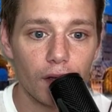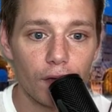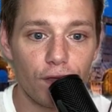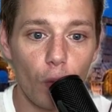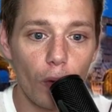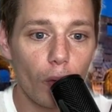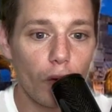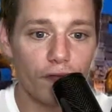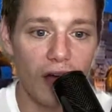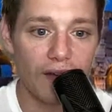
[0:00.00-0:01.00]
4 or
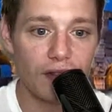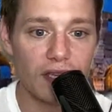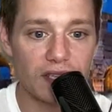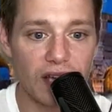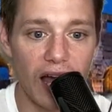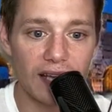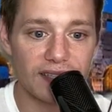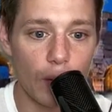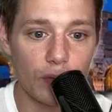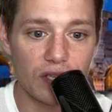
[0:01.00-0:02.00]
5 of these guys
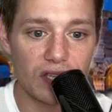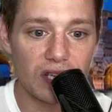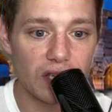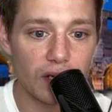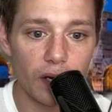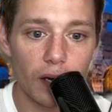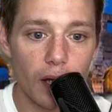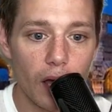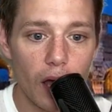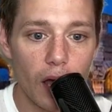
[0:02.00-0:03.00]
that we see here,
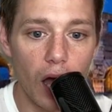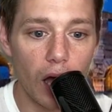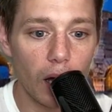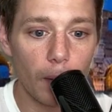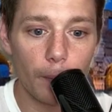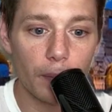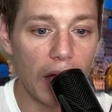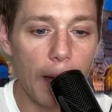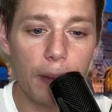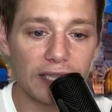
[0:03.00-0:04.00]

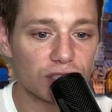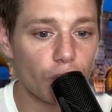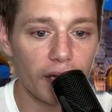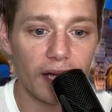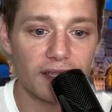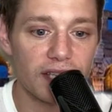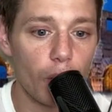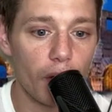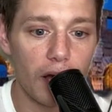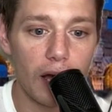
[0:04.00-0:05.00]
not Pastore, not
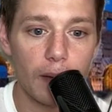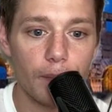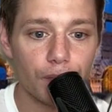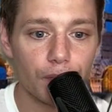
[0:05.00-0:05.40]
Diawara,